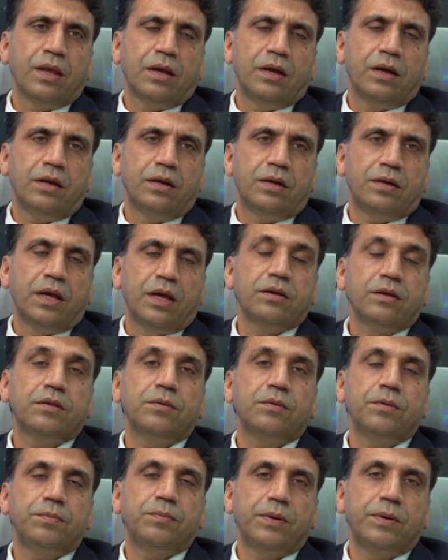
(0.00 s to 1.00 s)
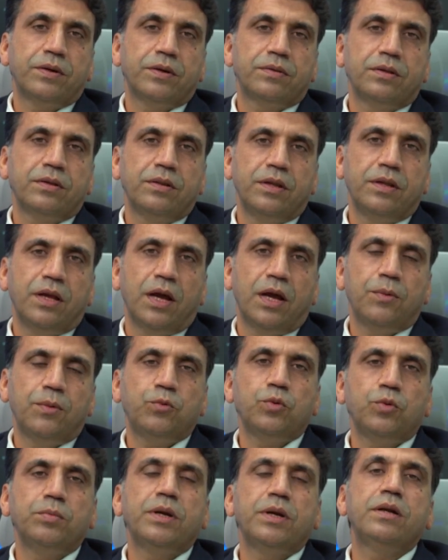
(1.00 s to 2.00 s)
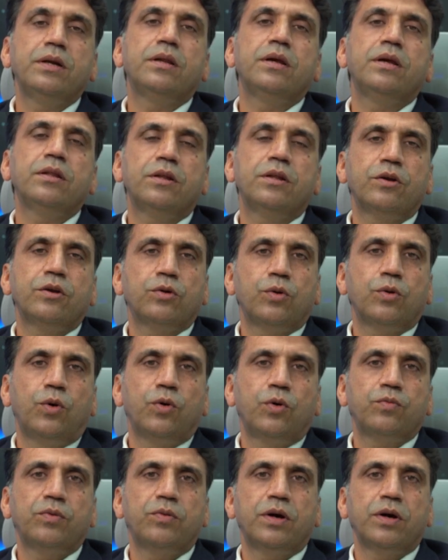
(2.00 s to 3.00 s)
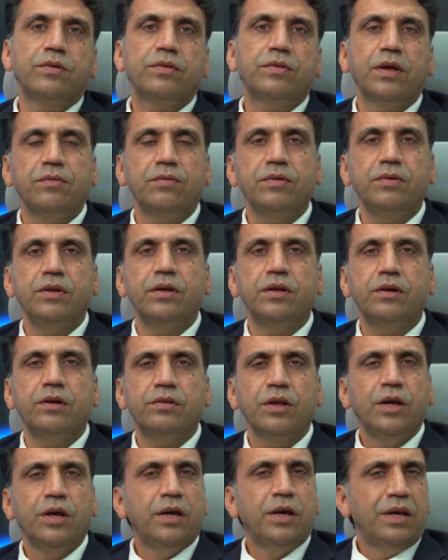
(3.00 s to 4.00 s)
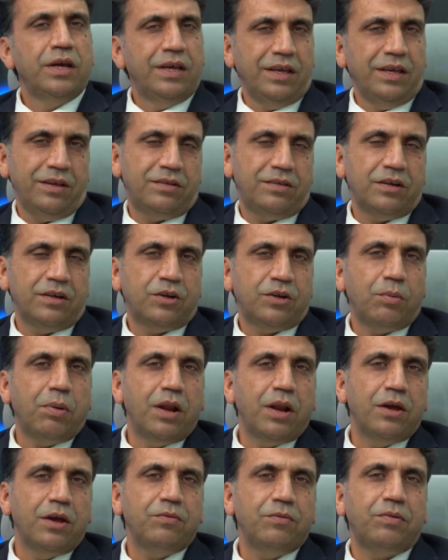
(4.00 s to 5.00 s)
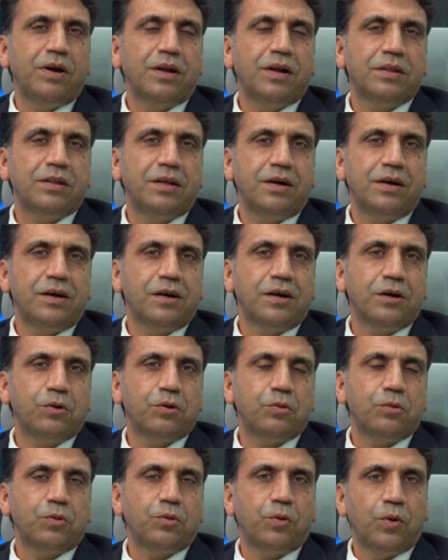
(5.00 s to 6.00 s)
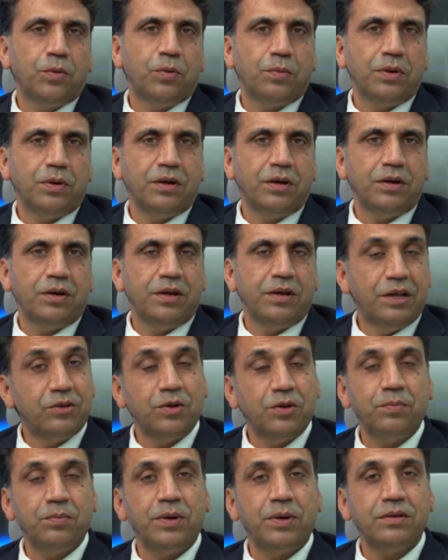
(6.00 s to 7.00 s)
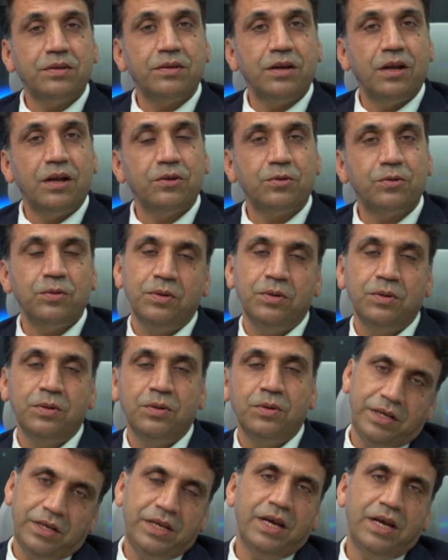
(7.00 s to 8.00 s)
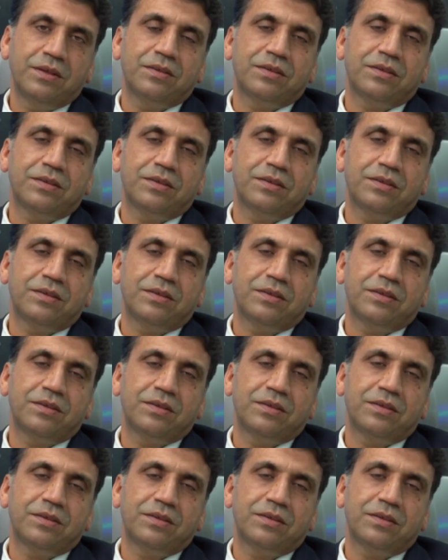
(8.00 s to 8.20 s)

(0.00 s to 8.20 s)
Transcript: taxable person, they have to maintain the record for 7 years. Is it apply for the natural person also? Yes,